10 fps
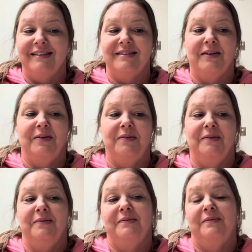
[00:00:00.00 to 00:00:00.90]
So,
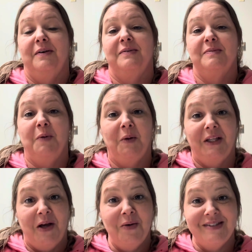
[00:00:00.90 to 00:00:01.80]
what was
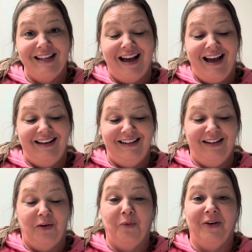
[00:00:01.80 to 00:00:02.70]
Bugliosi hiding
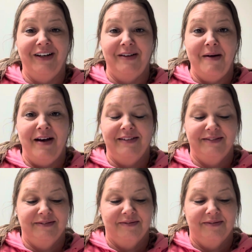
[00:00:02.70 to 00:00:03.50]
or worried about?